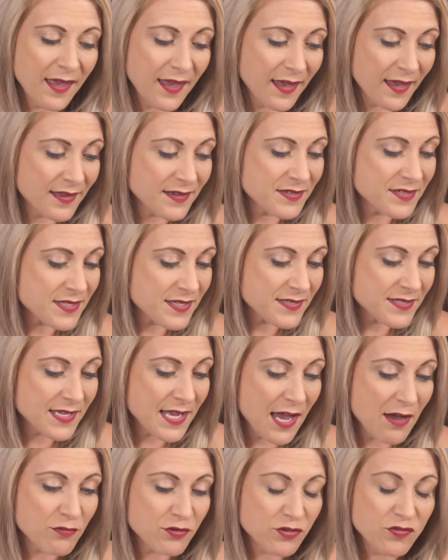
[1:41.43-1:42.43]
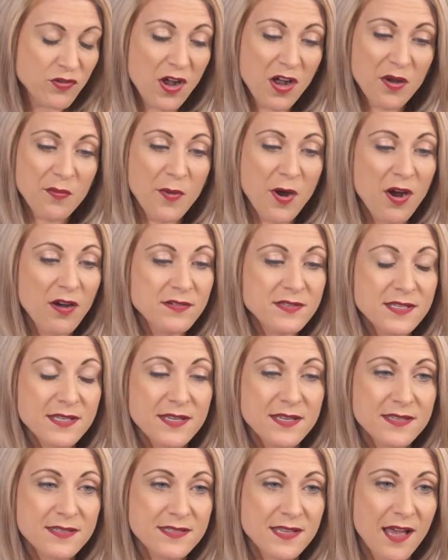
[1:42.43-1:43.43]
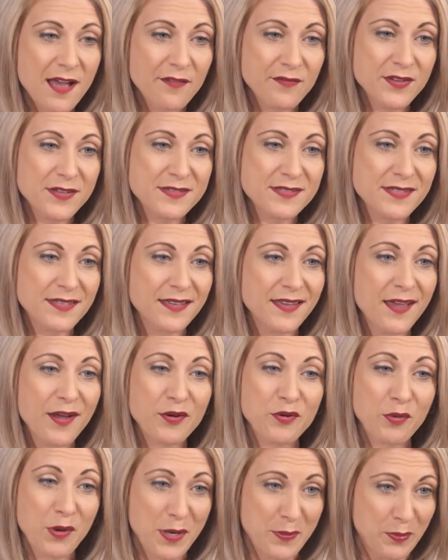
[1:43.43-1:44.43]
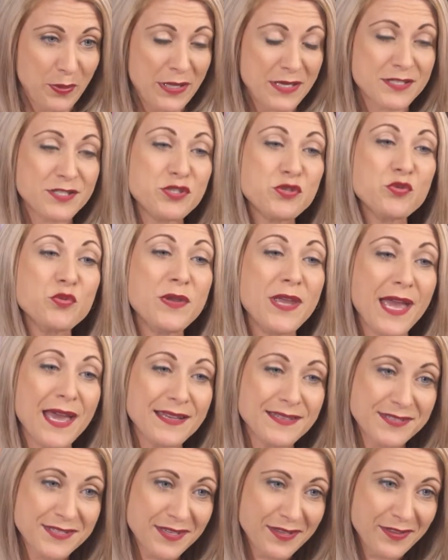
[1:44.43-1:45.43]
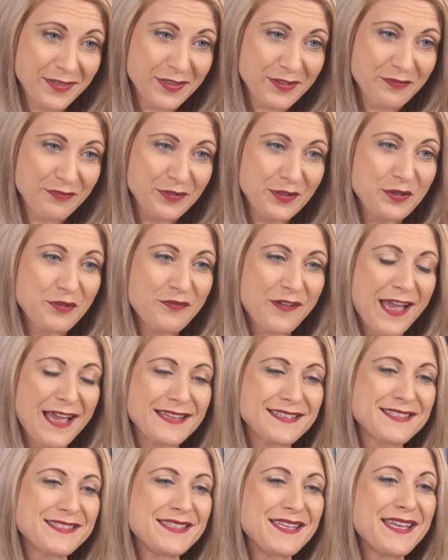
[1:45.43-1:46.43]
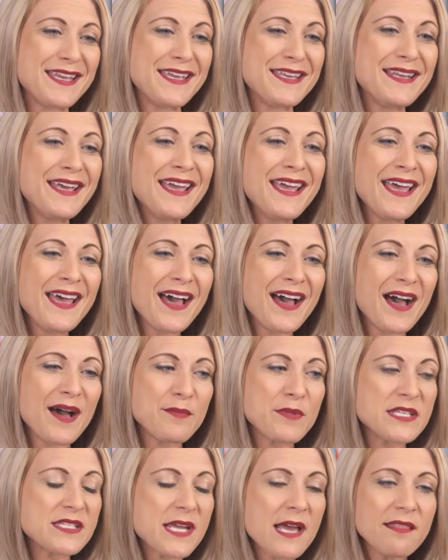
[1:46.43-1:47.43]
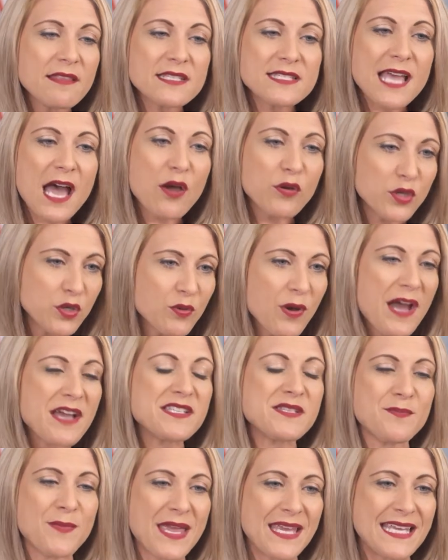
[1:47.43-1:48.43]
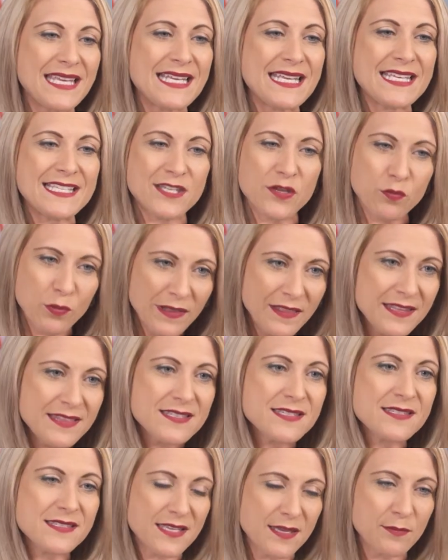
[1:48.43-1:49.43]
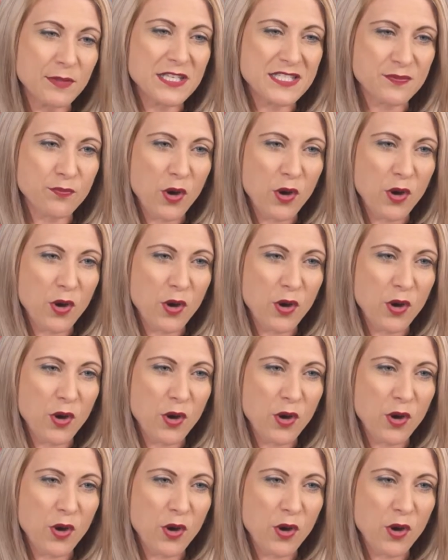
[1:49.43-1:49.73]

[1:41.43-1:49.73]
And Discount Drug Mart is obviously a great place to get the flu vaccine. Um, tell us how you guys make it easy, really, the seamless